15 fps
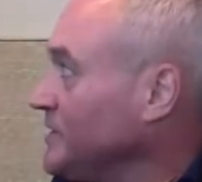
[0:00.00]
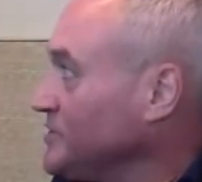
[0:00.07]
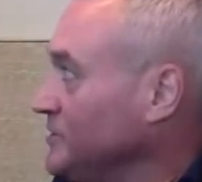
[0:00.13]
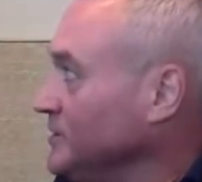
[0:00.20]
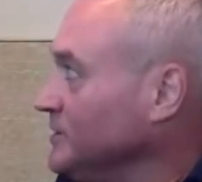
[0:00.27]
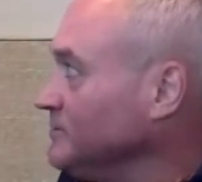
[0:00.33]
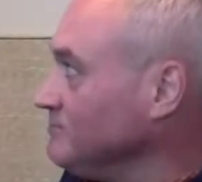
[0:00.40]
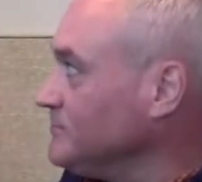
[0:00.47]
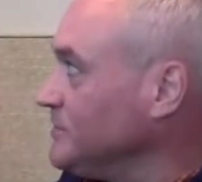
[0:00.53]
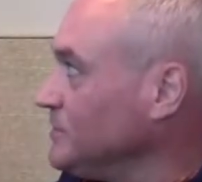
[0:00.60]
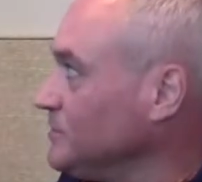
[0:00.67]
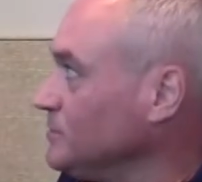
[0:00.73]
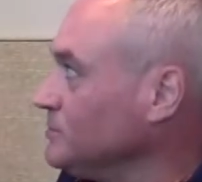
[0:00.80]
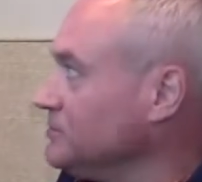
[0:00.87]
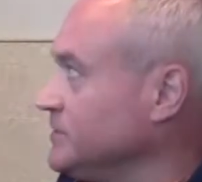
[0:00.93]
actually
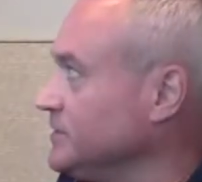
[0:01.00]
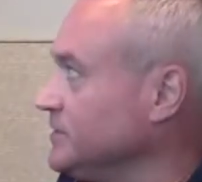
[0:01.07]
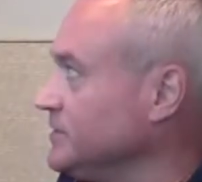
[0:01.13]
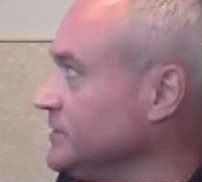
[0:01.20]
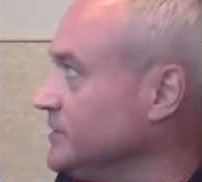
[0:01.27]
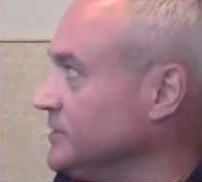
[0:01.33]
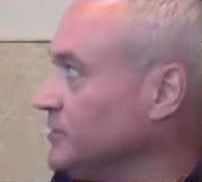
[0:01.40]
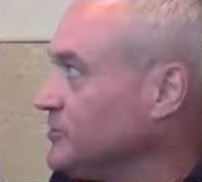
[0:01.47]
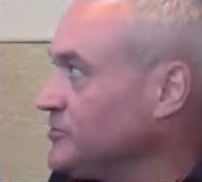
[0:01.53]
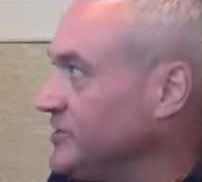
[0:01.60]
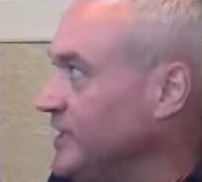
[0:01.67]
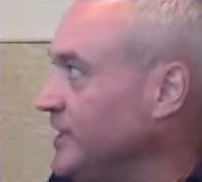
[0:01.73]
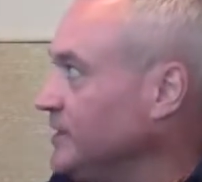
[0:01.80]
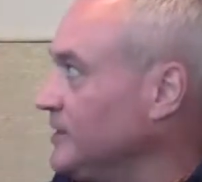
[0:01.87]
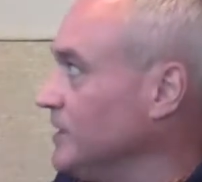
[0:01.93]
get an
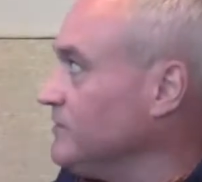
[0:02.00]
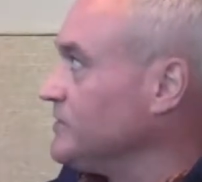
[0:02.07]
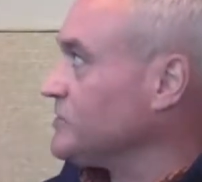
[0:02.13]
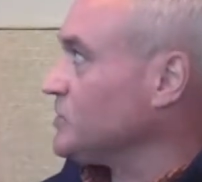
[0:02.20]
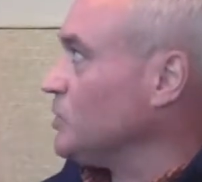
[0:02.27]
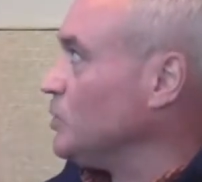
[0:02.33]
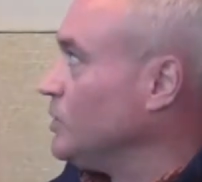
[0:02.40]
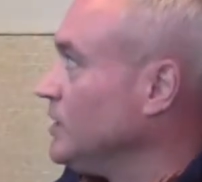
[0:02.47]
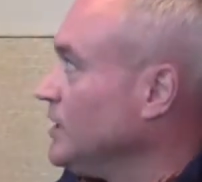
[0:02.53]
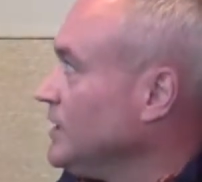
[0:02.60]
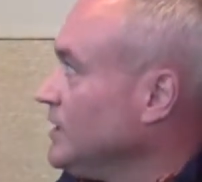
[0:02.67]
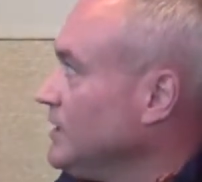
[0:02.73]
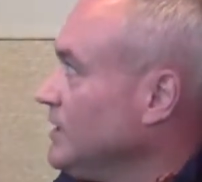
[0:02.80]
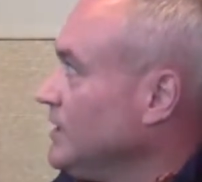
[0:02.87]
understanding of it. So